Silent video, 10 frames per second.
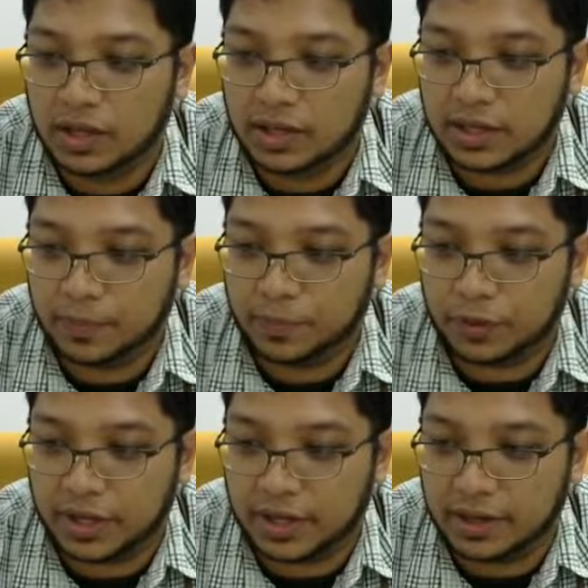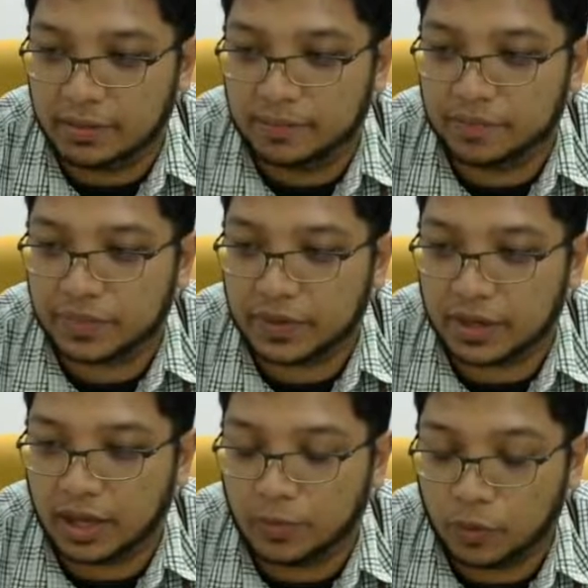input here,
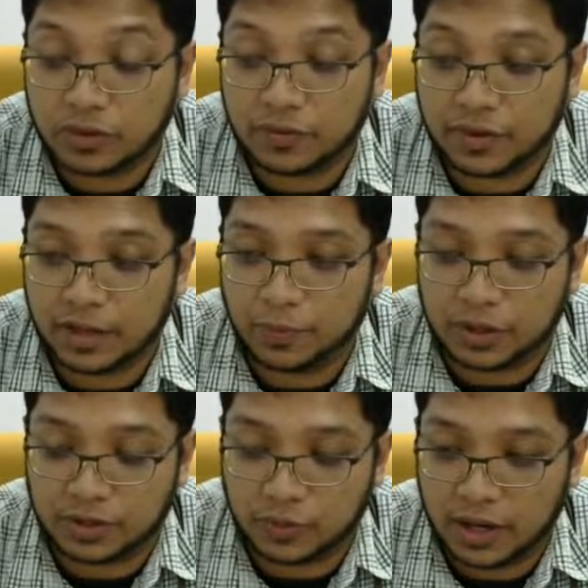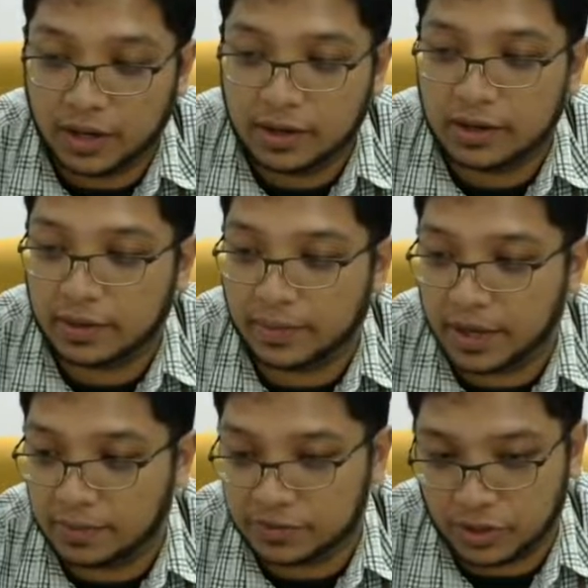okay, both of the input is 1, it
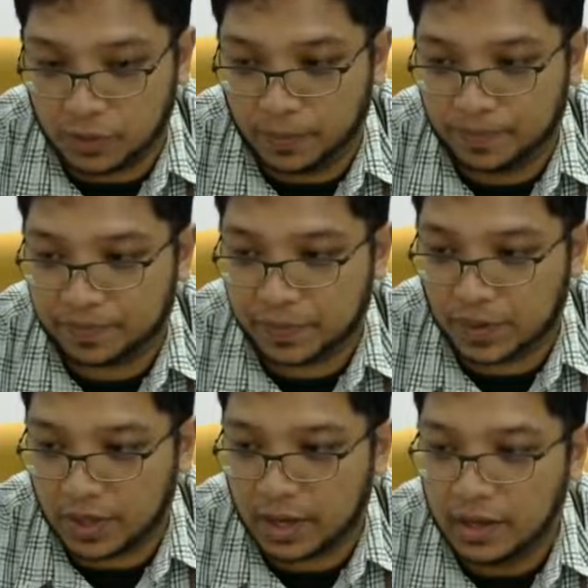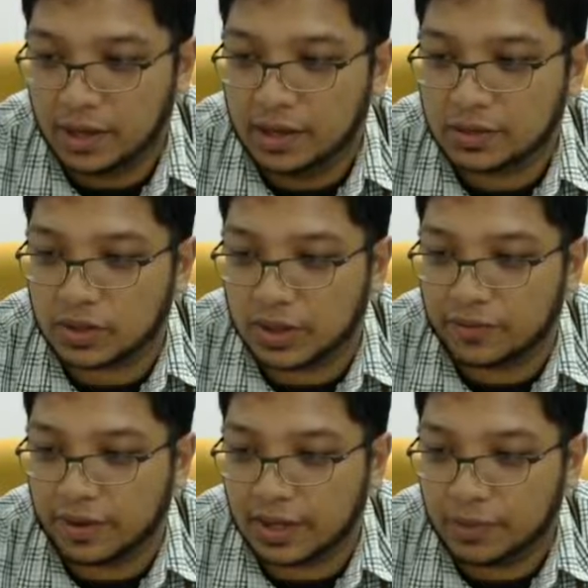becomes 0. Okay, so if
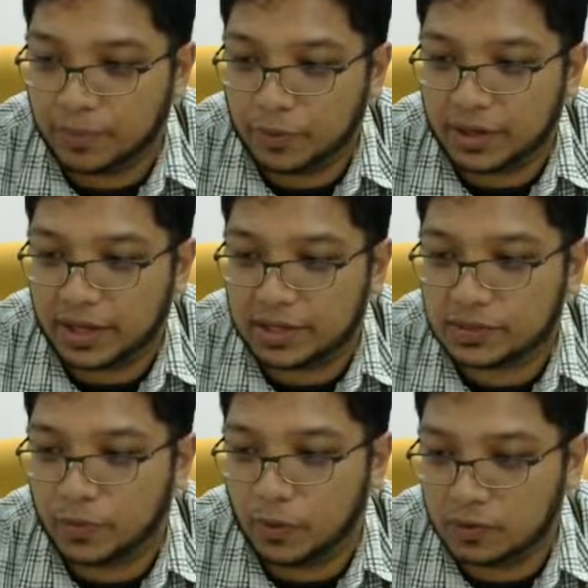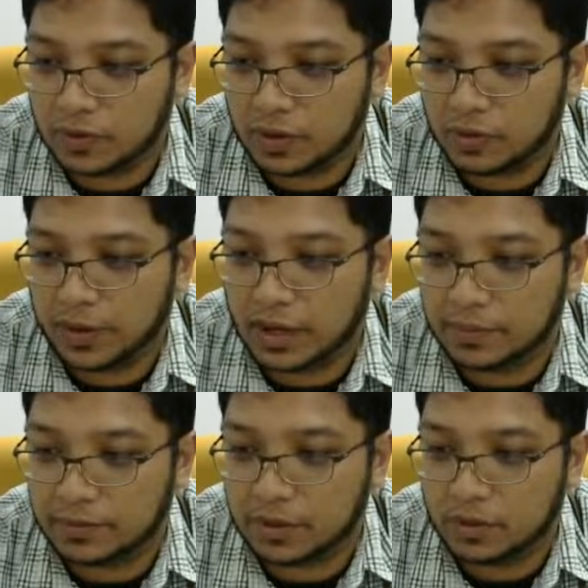input is both 0,
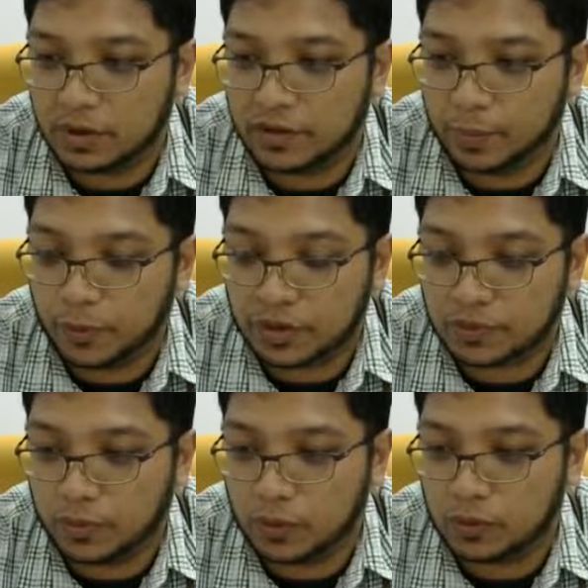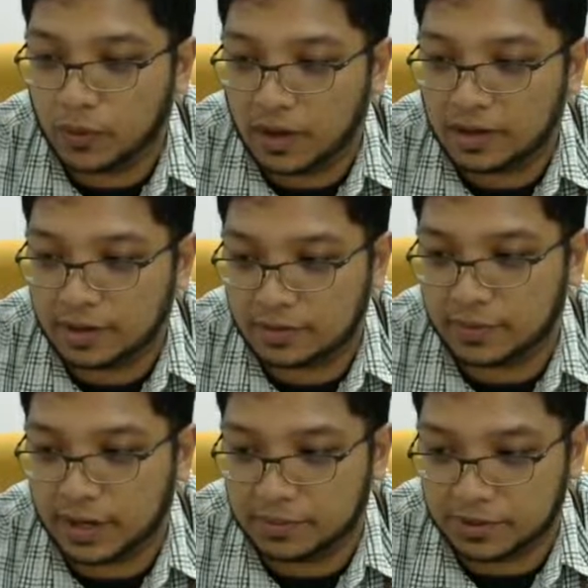becomes 0, input is both 1, it
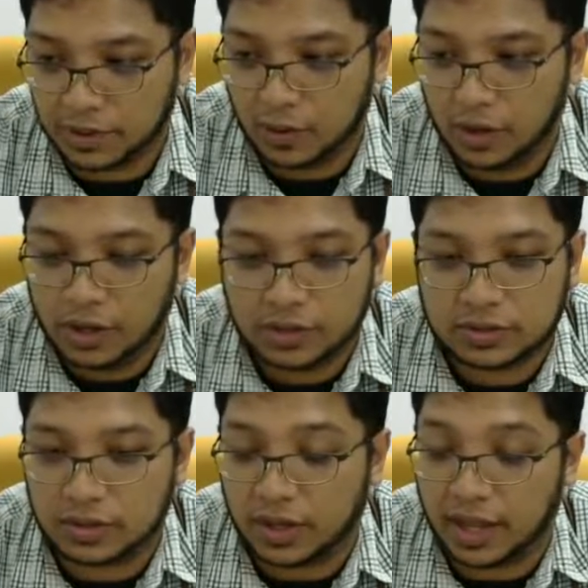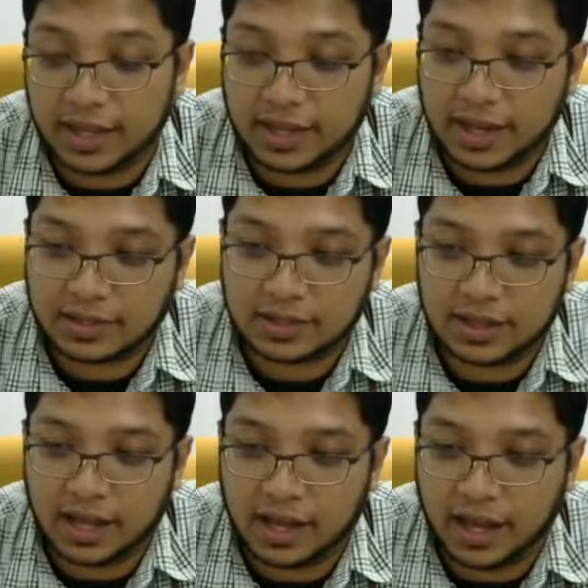becomes 0. So in case
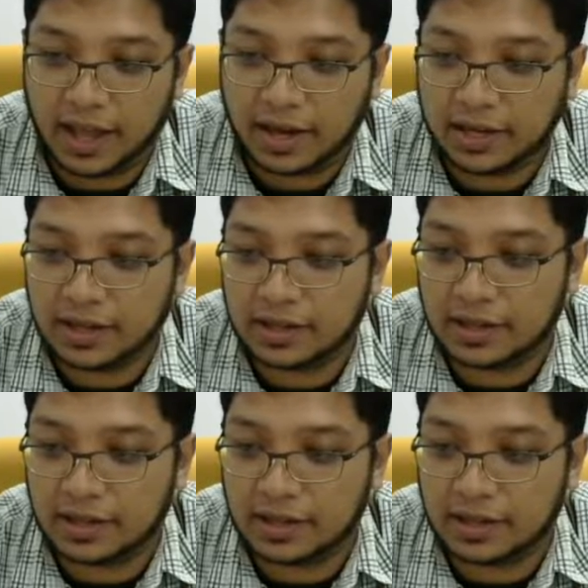there are any